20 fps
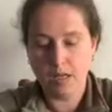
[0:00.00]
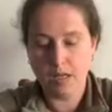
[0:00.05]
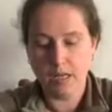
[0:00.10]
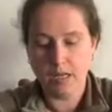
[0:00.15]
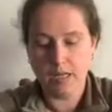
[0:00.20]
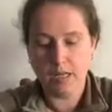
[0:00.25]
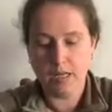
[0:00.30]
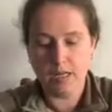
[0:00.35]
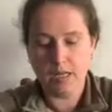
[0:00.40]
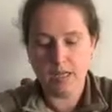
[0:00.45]

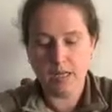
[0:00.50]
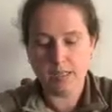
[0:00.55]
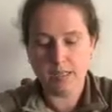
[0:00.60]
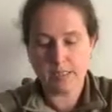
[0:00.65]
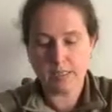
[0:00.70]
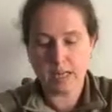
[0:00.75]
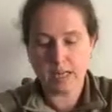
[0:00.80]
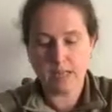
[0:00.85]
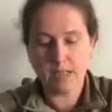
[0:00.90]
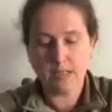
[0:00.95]
And it's
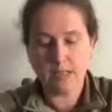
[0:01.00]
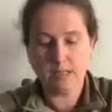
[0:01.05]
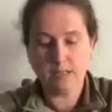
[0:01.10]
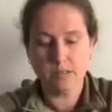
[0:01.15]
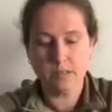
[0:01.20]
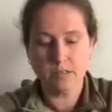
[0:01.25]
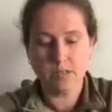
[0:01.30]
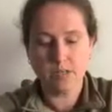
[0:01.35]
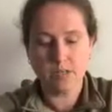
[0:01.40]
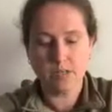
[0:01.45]
got a little
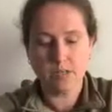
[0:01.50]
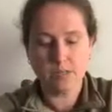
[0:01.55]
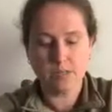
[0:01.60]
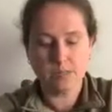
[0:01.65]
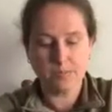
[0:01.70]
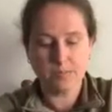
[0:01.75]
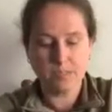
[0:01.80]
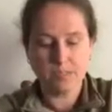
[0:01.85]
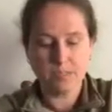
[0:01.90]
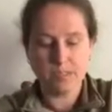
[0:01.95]
distress
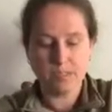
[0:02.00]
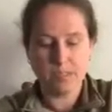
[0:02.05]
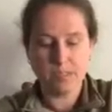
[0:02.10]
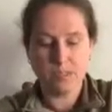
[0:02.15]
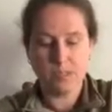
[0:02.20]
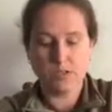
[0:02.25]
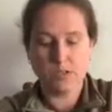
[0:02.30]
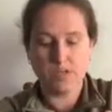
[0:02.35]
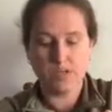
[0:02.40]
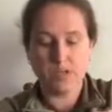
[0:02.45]
because the
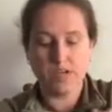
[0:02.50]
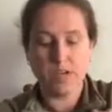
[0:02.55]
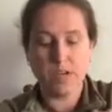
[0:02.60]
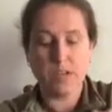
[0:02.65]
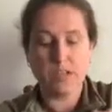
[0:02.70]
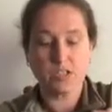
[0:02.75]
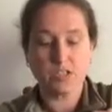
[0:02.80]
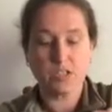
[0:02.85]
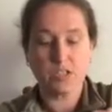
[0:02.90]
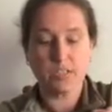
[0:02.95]
transfer
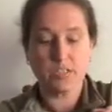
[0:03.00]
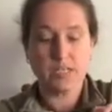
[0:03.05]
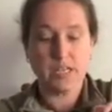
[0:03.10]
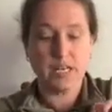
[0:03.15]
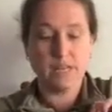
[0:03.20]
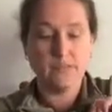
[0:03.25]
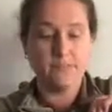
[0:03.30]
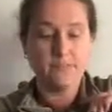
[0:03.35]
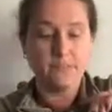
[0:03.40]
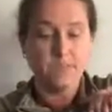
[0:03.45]
actually did
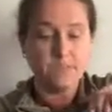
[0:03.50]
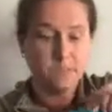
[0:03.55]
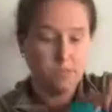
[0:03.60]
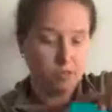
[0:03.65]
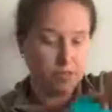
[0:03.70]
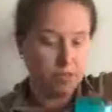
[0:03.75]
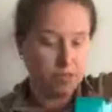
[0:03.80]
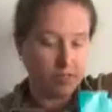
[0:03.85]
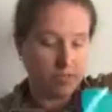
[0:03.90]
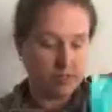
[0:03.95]
have
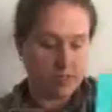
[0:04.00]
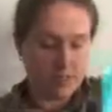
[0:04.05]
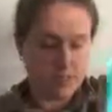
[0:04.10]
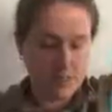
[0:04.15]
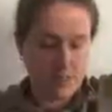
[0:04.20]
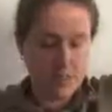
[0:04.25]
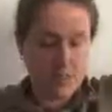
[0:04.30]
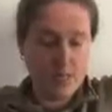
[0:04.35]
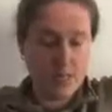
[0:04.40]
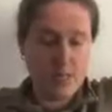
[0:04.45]
distress
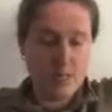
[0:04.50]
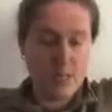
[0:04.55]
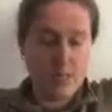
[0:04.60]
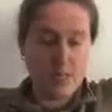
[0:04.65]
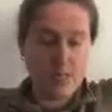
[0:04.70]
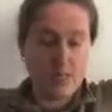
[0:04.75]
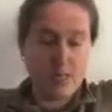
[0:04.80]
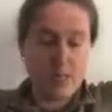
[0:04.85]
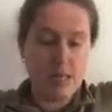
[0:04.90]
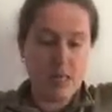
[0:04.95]

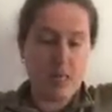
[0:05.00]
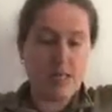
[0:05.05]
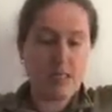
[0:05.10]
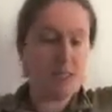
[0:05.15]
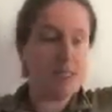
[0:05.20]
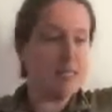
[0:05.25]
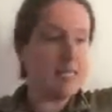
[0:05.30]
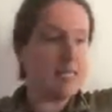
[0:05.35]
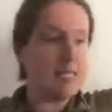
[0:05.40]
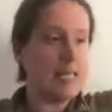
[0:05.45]

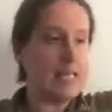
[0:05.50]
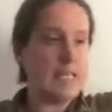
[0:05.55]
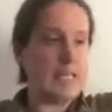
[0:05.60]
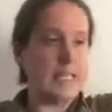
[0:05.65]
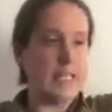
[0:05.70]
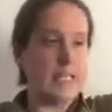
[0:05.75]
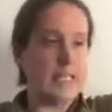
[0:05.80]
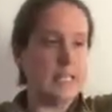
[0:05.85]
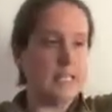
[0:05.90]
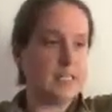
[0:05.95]
lines in
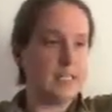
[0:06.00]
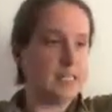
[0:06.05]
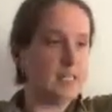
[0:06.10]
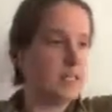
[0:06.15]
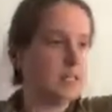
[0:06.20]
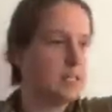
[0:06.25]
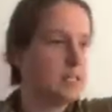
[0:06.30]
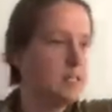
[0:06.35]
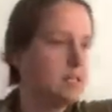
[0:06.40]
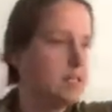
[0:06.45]
it.
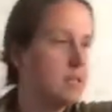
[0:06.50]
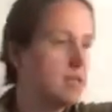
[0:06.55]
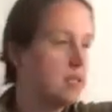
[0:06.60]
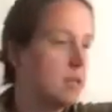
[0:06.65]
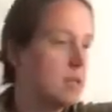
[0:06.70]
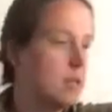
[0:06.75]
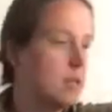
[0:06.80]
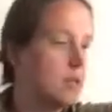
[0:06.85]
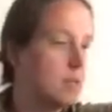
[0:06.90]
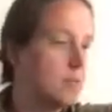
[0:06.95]

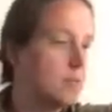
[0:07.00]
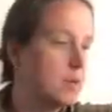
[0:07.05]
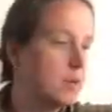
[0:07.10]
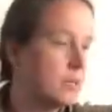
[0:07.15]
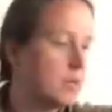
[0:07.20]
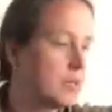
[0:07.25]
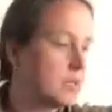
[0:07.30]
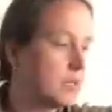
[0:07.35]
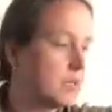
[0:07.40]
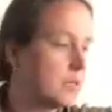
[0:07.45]
I'll
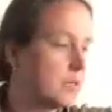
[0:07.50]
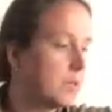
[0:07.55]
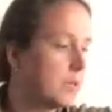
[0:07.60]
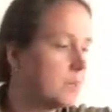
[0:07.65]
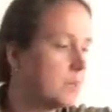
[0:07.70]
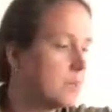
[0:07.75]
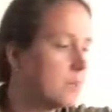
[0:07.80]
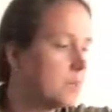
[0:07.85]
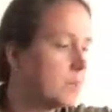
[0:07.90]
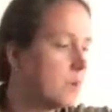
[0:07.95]
put it in my
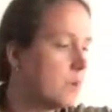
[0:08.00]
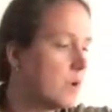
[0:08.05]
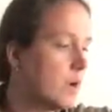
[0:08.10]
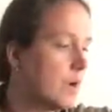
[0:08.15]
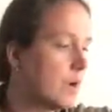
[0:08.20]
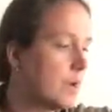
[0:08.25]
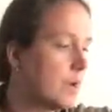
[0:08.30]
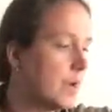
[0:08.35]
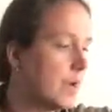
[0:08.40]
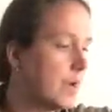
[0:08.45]

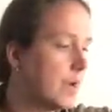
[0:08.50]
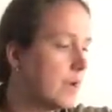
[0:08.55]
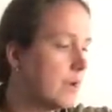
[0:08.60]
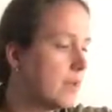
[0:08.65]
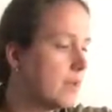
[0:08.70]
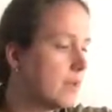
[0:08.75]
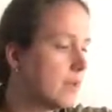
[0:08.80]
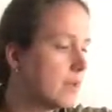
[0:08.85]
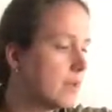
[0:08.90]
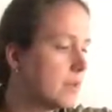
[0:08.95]
water
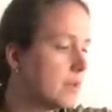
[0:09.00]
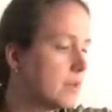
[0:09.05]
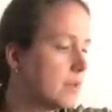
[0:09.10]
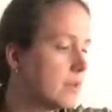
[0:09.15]
bath